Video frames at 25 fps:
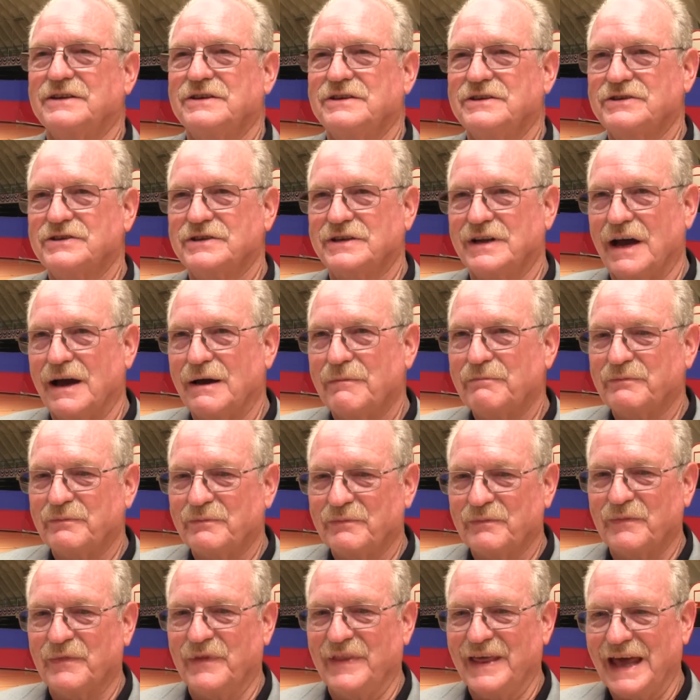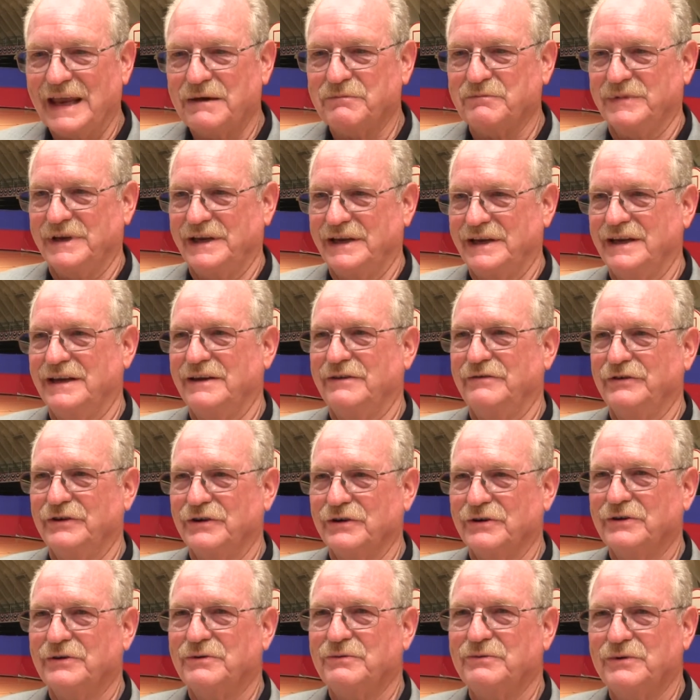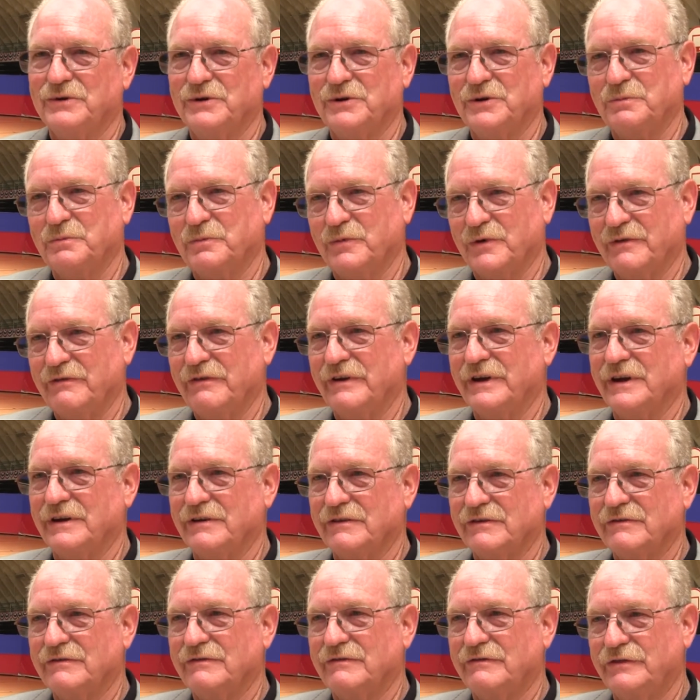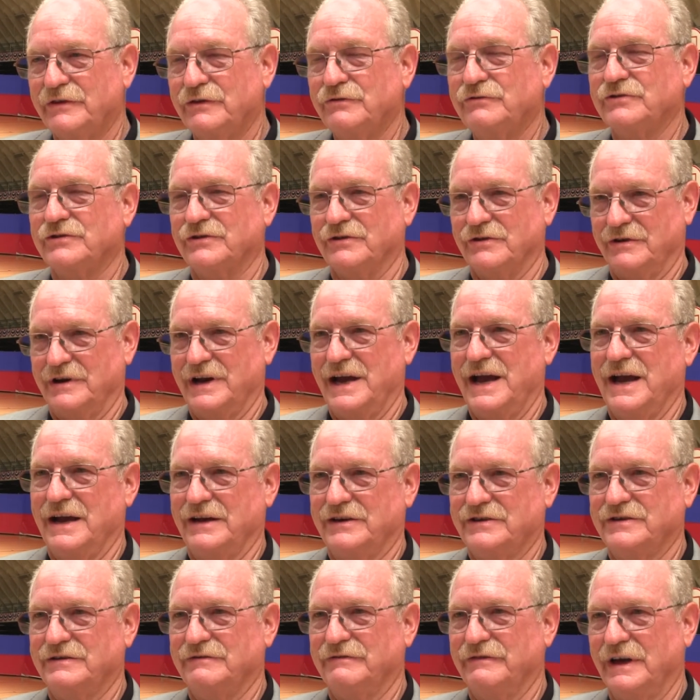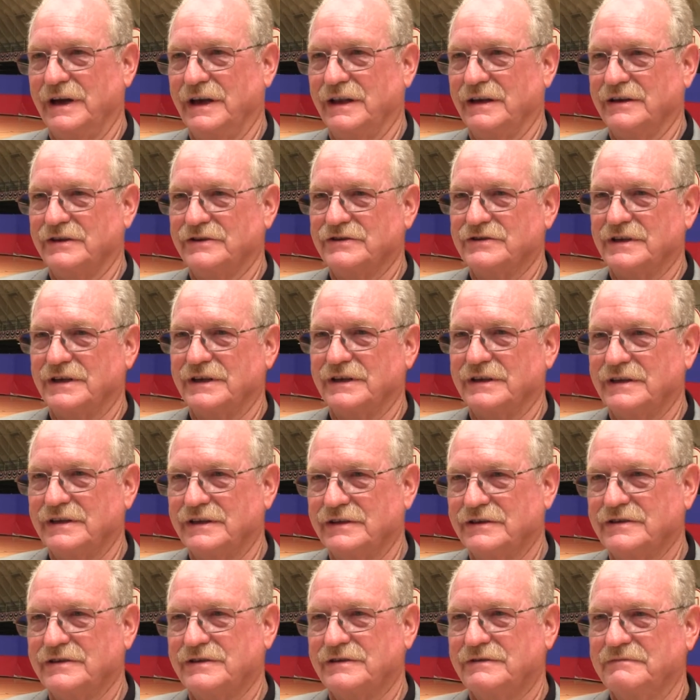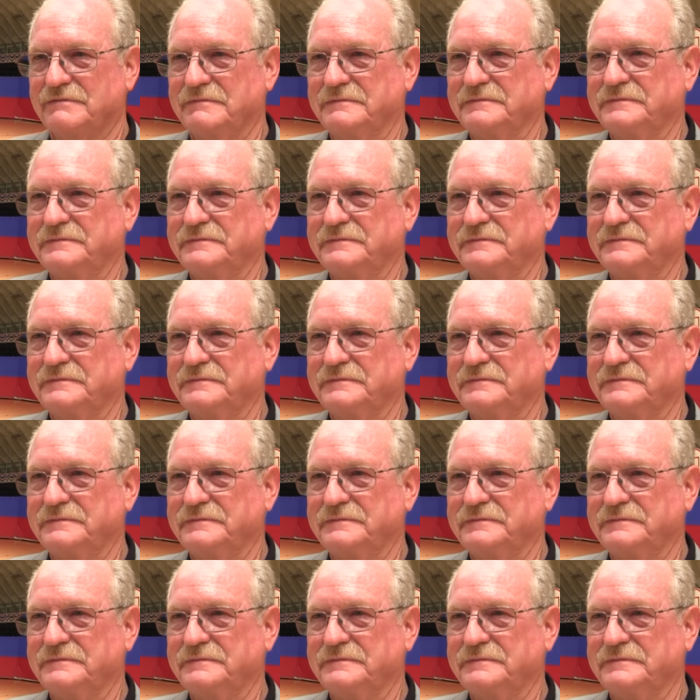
stop that behavior will prevent future acts of violence like this.